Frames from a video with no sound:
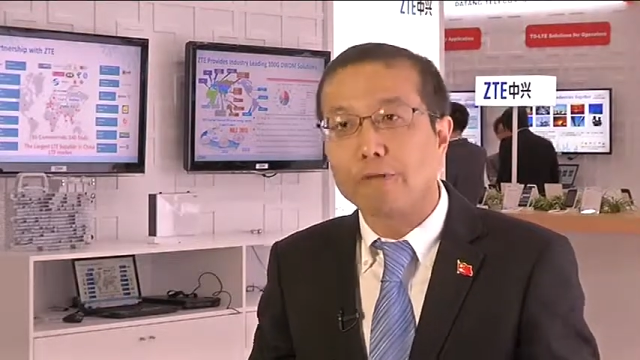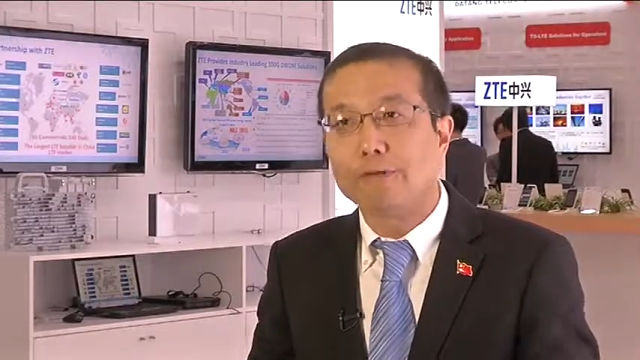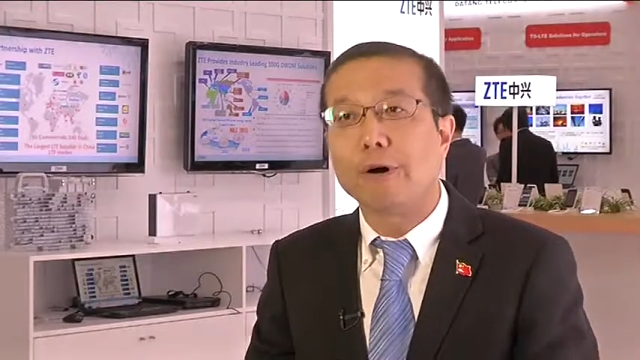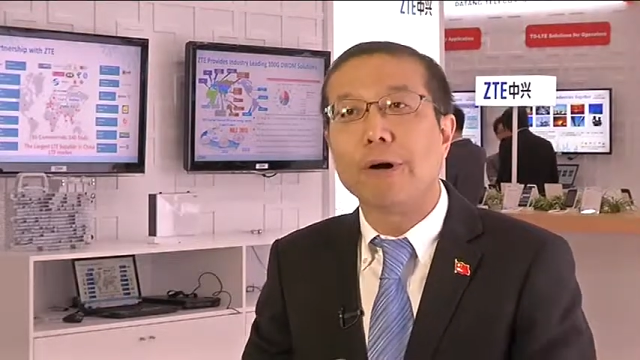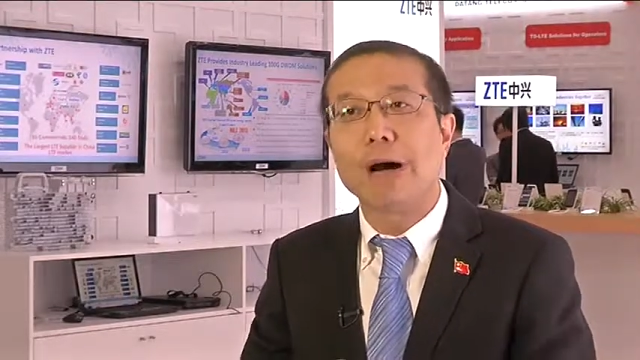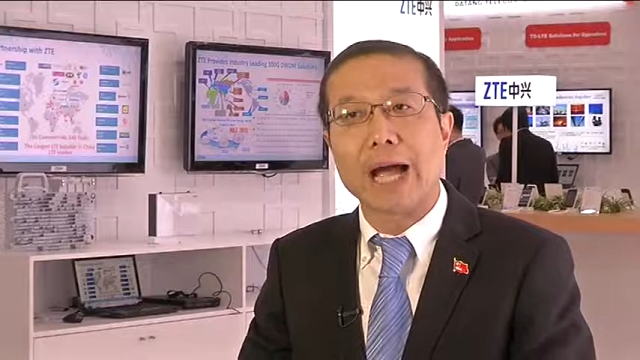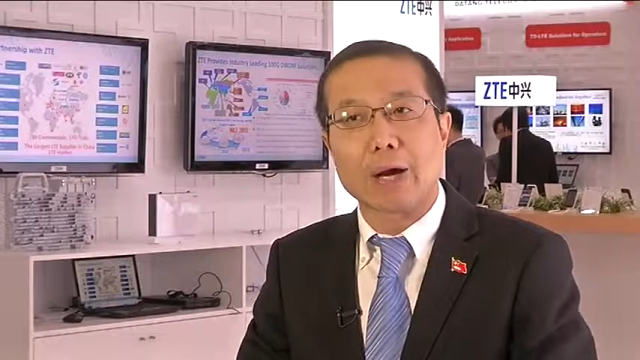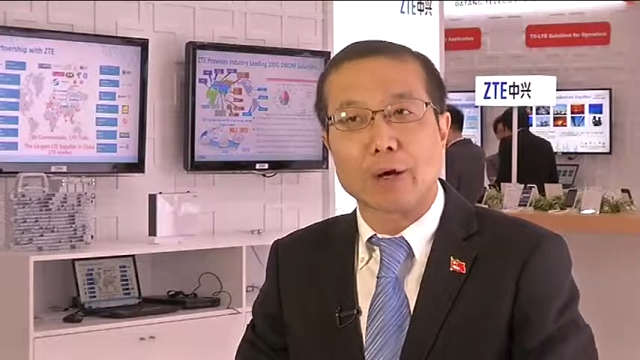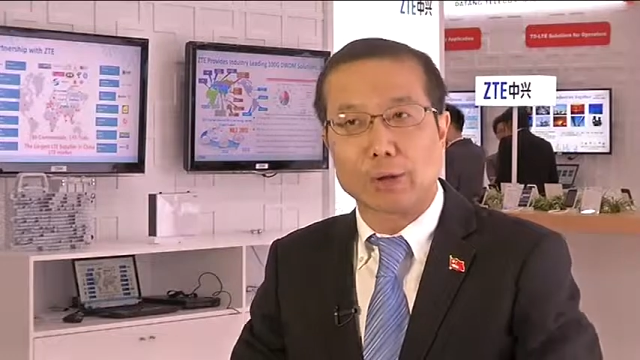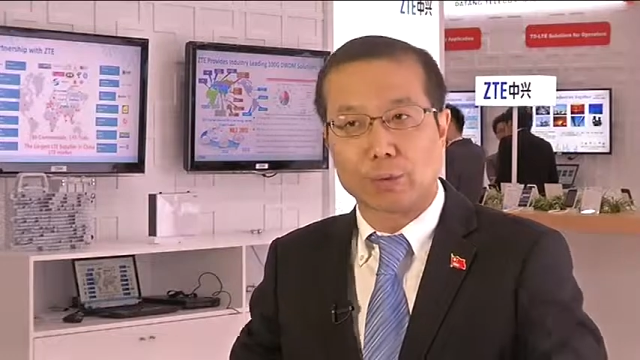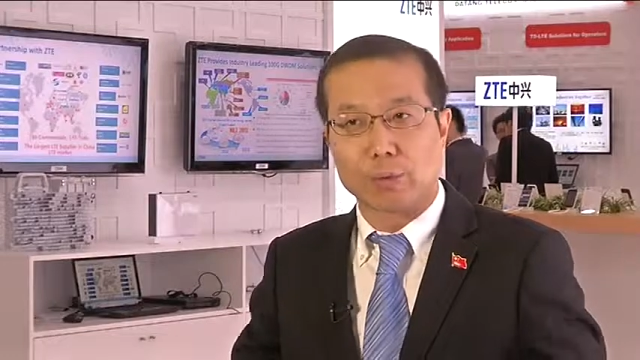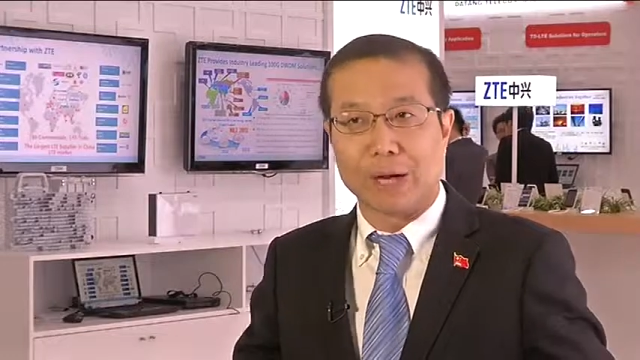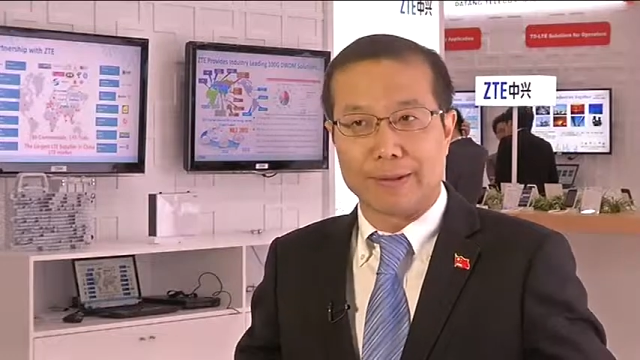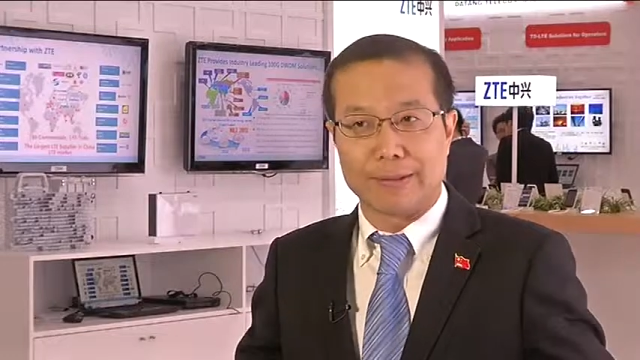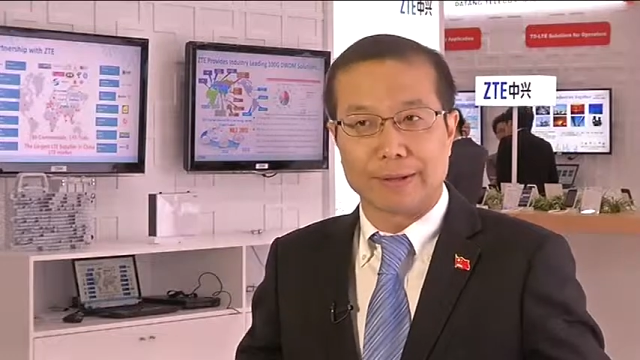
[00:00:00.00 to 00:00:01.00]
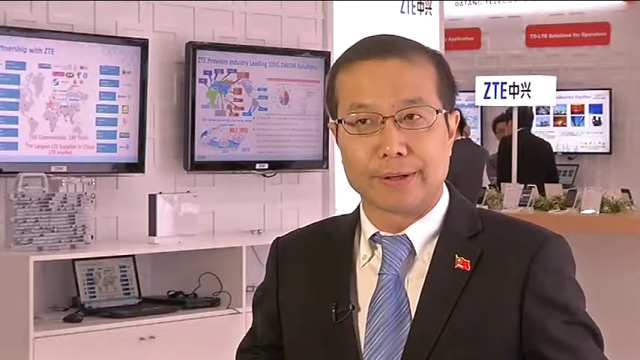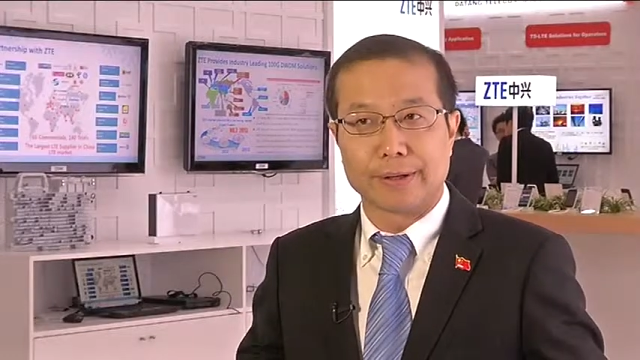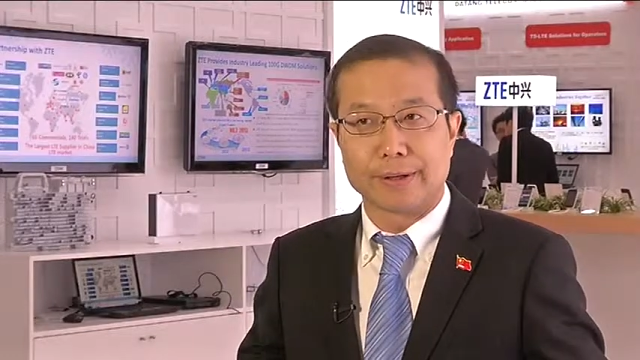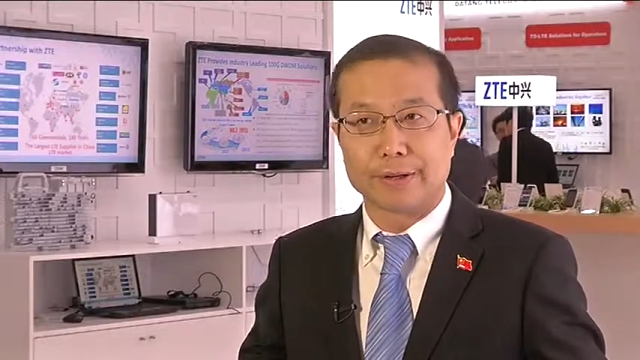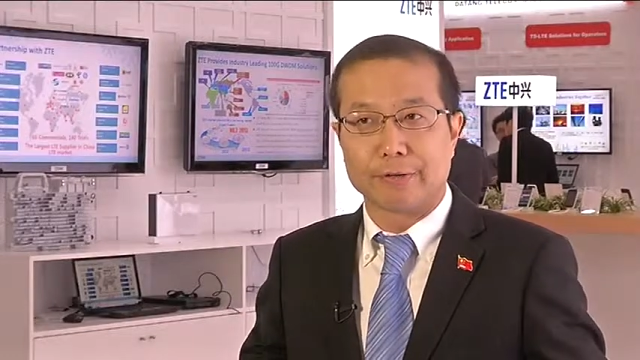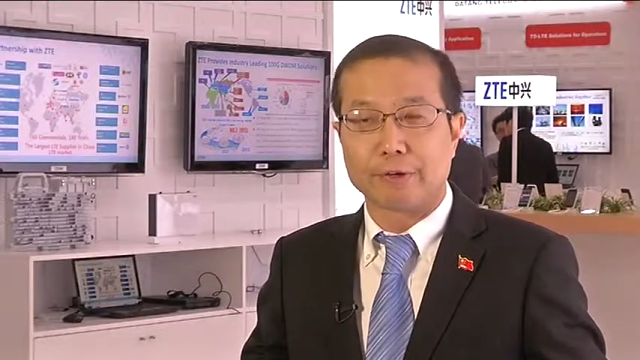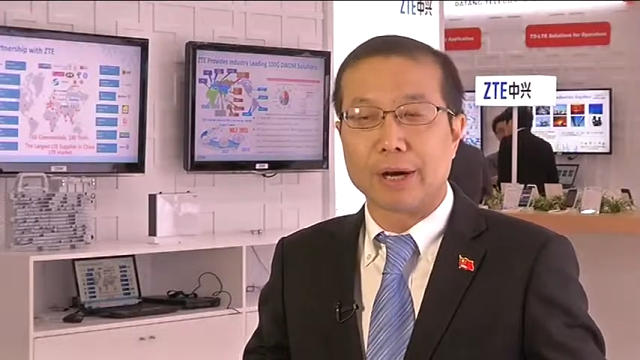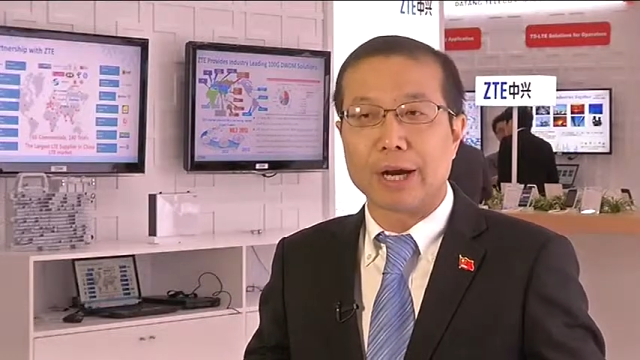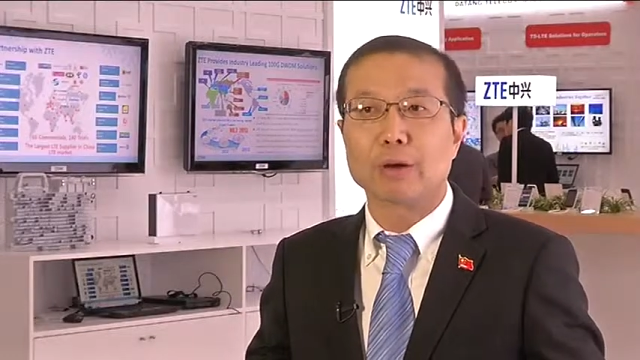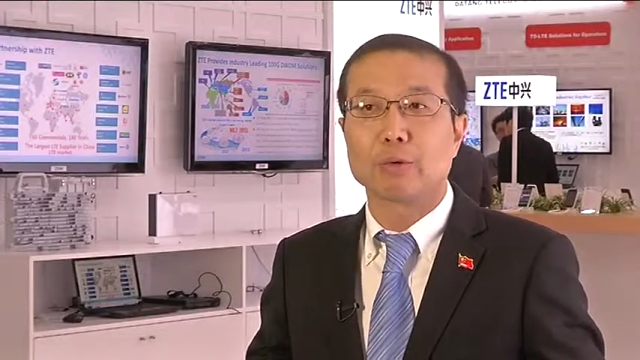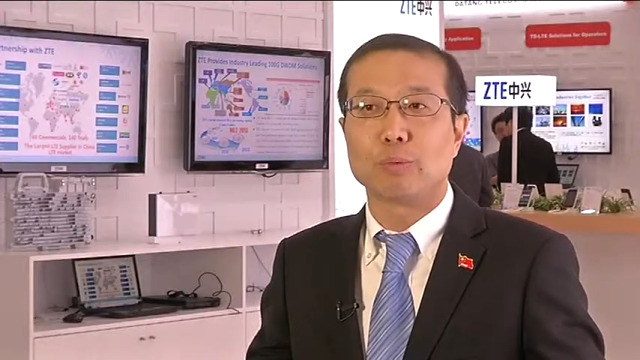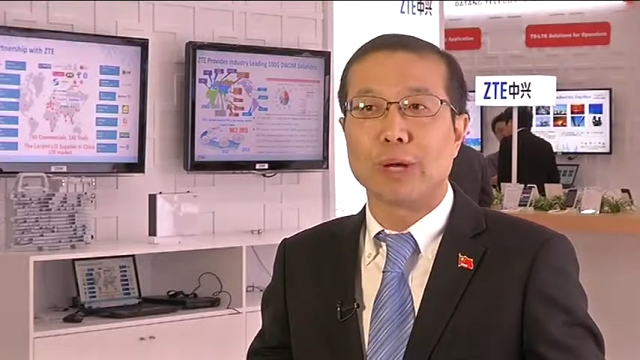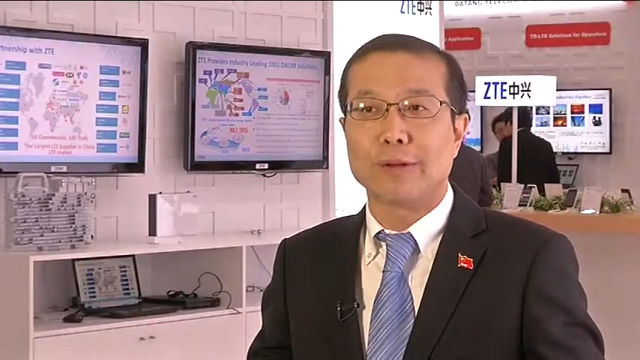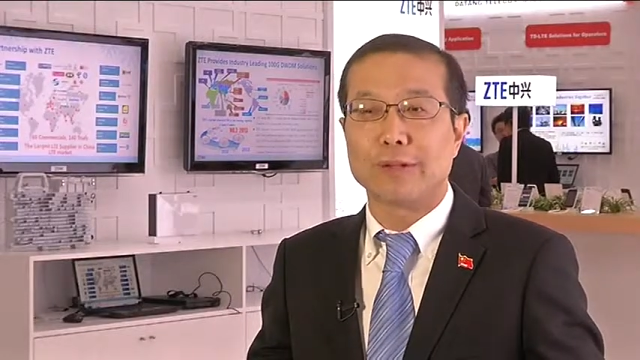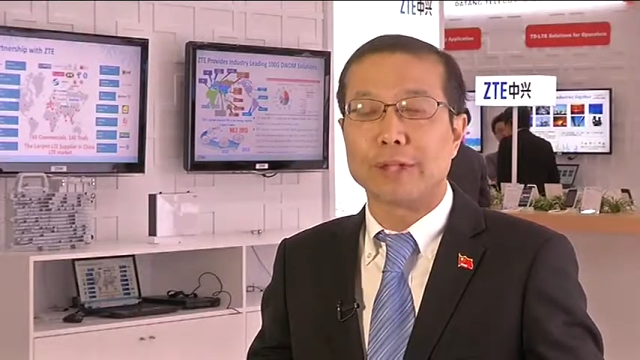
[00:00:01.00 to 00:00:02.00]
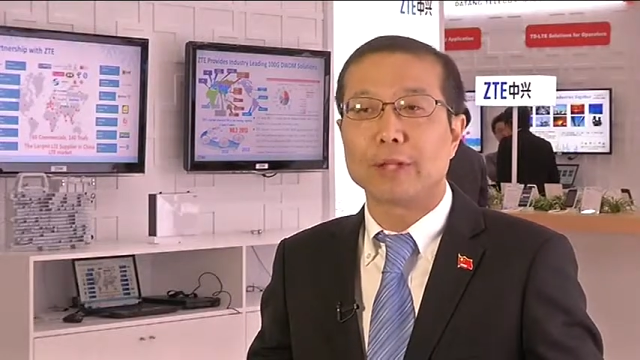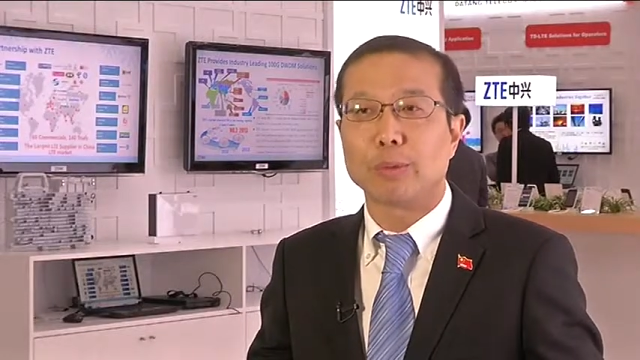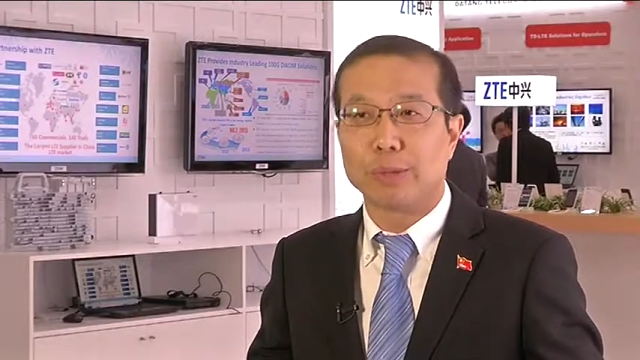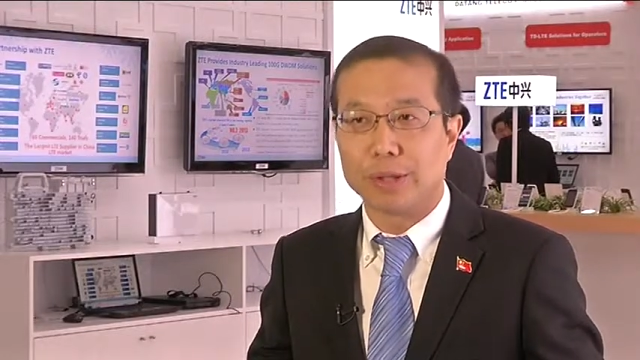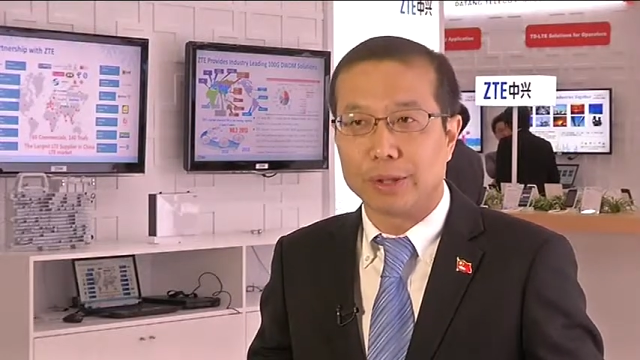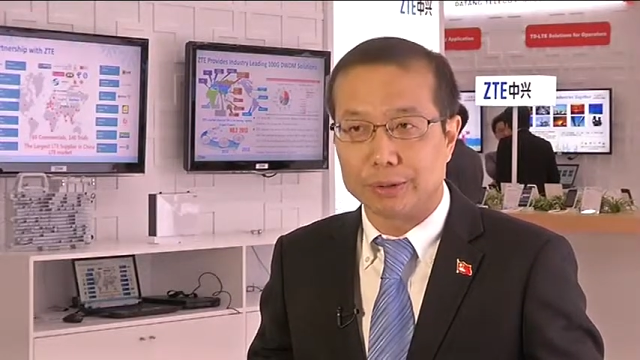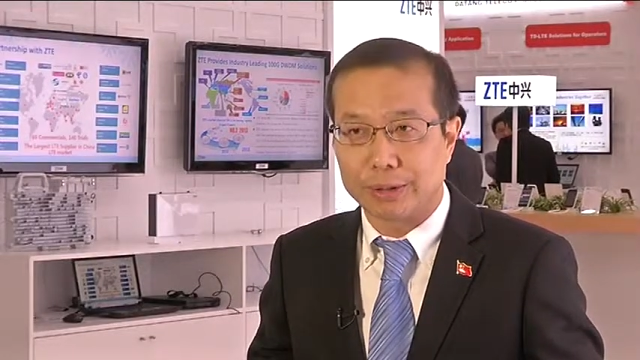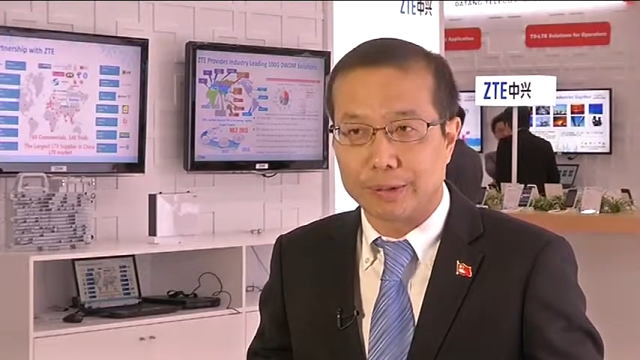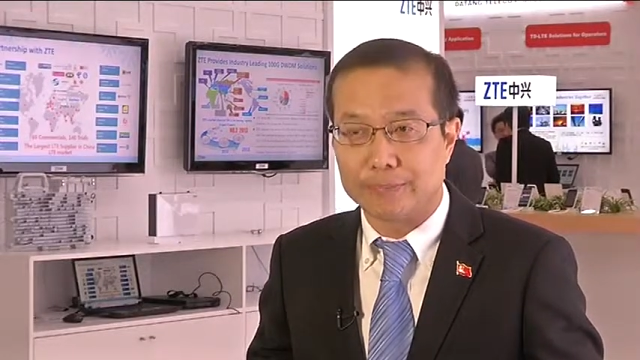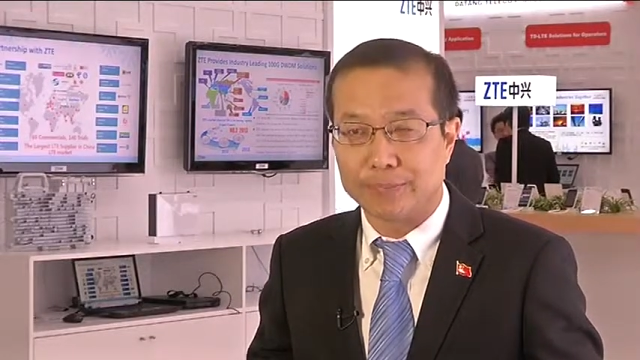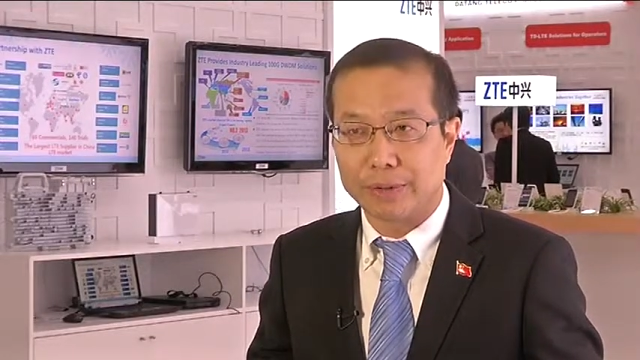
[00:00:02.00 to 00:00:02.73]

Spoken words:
for everyone in the world.